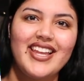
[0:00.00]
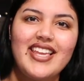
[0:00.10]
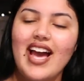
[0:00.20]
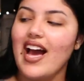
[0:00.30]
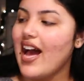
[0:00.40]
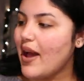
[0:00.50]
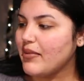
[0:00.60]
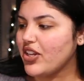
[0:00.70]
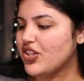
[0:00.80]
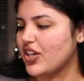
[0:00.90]
yeah i'm
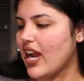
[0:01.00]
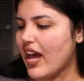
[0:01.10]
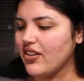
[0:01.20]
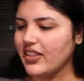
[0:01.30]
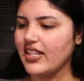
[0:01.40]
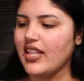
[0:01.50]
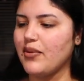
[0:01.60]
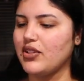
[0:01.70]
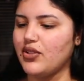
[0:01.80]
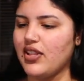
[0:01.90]
not sure i don't think they
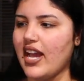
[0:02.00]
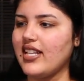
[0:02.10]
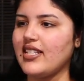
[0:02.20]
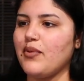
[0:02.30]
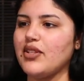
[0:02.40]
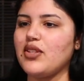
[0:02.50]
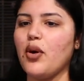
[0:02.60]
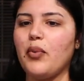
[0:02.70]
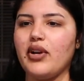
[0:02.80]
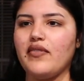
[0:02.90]
would do that because then what's the
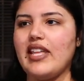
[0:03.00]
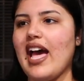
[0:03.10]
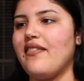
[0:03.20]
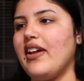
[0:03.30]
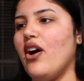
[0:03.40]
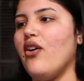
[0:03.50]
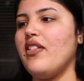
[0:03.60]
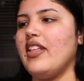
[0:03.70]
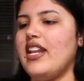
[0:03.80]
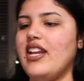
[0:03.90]
whole point of the advent oh
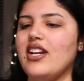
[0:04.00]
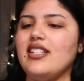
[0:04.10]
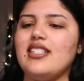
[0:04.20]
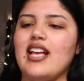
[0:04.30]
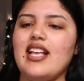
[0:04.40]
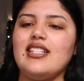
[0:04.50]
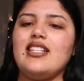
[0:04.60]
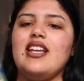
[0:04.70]
and then here it says